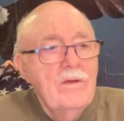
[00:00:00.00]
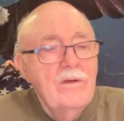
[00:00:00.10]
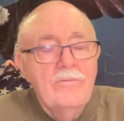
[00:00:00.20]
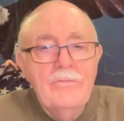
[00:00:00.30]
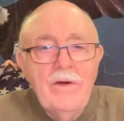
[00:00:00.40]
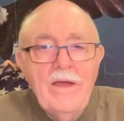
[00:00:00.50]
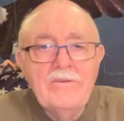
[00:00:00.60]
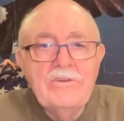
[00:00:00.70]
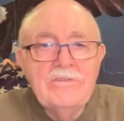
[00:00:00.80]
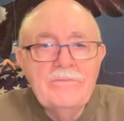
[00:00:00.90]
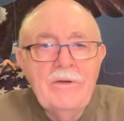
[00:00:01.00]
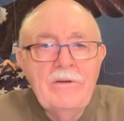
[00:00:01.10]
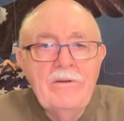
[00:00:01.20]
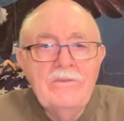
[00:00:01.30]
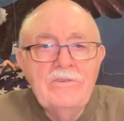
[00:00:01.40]
fractious
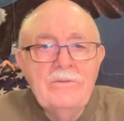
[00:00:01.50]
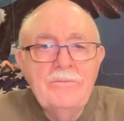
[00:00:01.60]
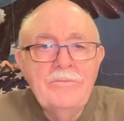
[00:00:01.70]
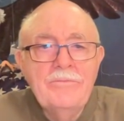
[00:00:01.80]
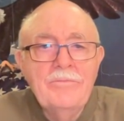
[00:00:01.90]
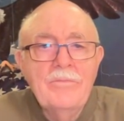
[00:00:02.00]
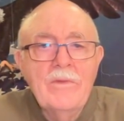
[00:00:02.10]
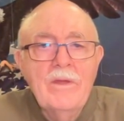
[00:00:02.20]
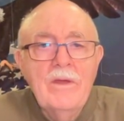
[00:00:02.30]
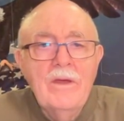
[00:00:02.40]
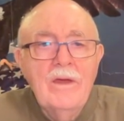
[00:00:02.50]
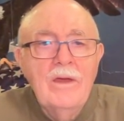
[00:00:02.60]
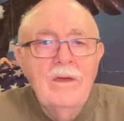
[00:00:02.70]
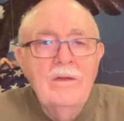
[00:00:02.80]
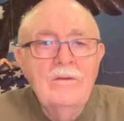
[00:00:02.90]
marriage,
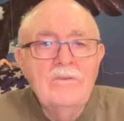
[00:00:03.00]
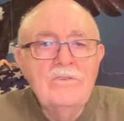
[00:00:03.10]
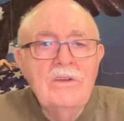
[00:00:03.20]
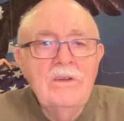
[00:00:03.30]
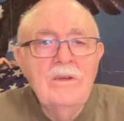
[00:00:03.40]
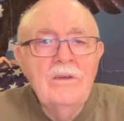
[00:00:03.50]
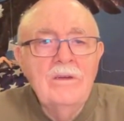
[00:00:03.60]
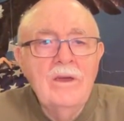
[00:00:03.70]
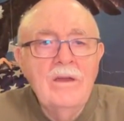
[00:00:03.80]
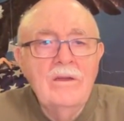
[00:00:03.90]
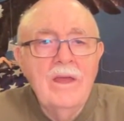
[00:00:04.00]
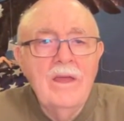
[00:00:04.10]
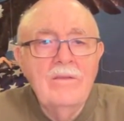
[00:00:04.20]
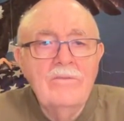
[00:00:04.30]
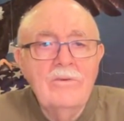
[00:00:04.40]
and she got
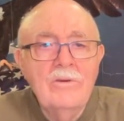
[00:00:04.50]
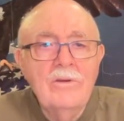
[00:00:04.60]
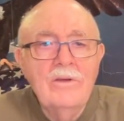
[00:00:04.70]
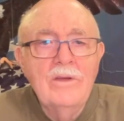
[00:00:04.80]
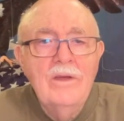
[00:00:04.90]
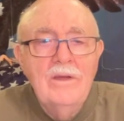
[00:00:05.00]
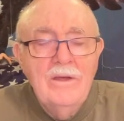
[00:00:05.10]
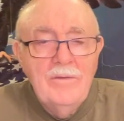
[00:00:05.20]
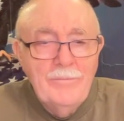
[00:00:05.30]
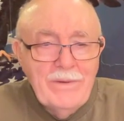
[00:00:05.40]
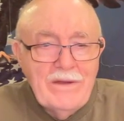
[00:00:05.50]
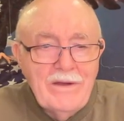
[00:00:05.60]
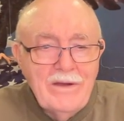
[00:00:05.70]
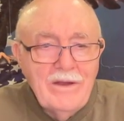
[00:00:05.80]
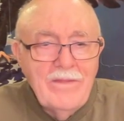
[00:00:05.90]
cancer, beat it,
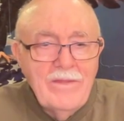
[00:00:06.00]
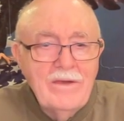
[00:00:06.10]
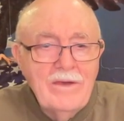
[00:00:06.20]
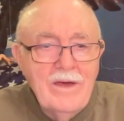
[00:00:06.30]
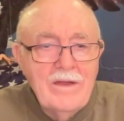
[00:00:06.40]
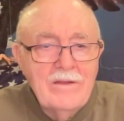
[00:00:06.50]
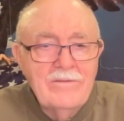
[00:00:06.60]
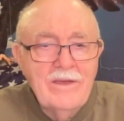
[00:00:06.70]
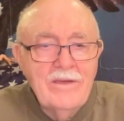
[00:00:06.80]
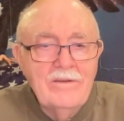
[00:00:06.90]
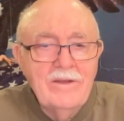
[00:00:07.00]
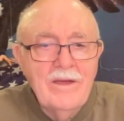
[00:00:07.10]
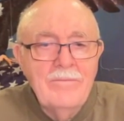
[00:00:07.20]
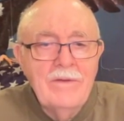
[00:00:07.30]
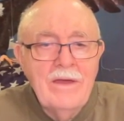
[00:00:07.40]
and then got it a second
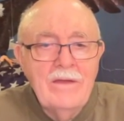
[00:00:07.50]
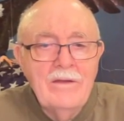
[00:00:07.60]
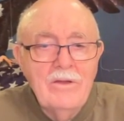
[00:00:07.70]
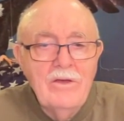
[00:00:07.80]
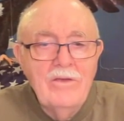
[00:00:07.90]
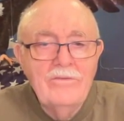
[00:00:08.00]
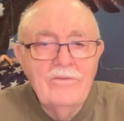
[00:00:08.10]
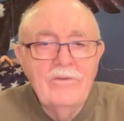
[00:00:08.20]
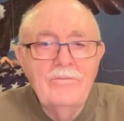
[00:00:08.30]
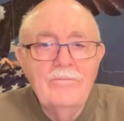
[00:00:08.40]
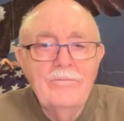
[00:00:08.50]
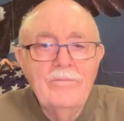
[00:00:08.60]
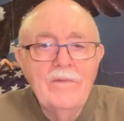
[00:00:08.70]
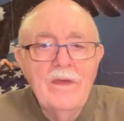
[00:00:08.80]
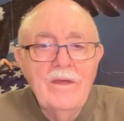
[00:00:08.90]
time and lost
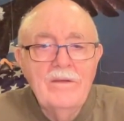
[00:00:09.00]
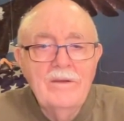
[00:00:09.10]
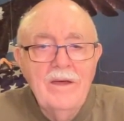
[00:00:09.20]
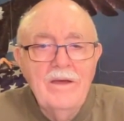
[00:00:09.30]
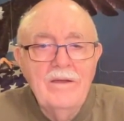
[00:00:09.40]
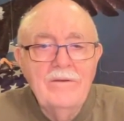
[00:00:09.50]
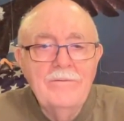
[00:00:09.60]
and died.